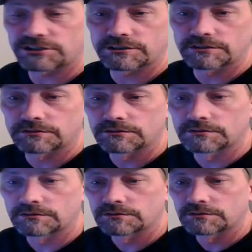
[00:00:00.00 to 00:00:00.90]
Yes.
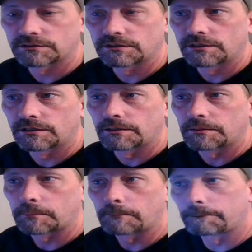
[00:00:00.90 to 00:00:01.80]

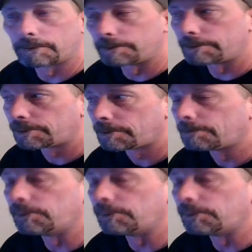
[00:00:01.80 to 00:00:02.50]
But Lita also had.